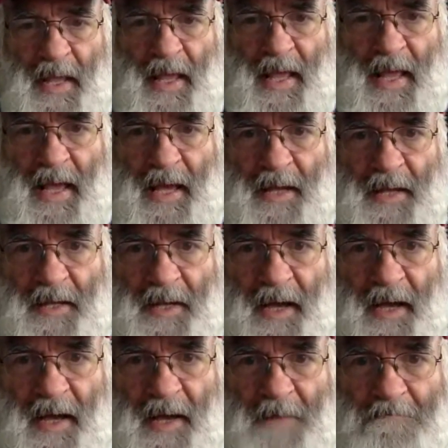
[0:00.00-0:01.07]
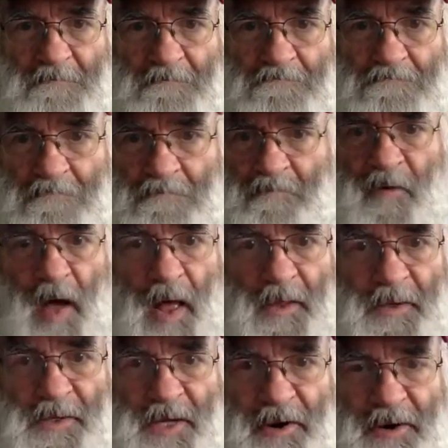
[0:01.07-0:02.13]
And
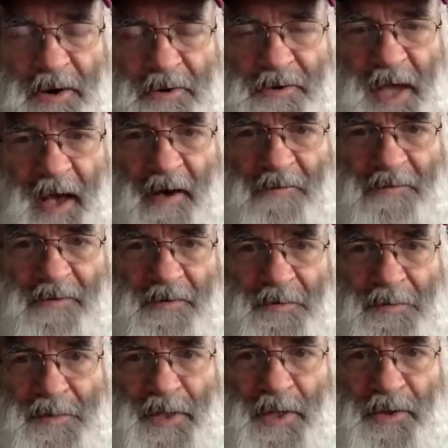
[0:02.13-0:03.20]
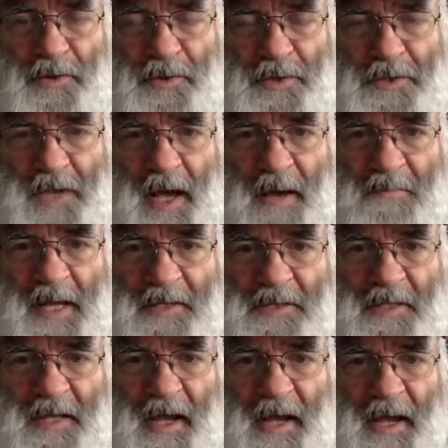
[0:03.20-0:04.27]
volunteer yourself to do the job next
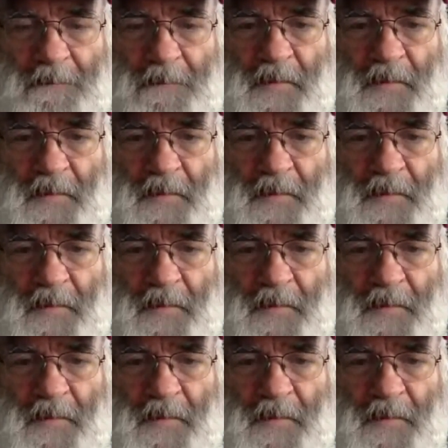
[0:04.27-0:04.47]
time.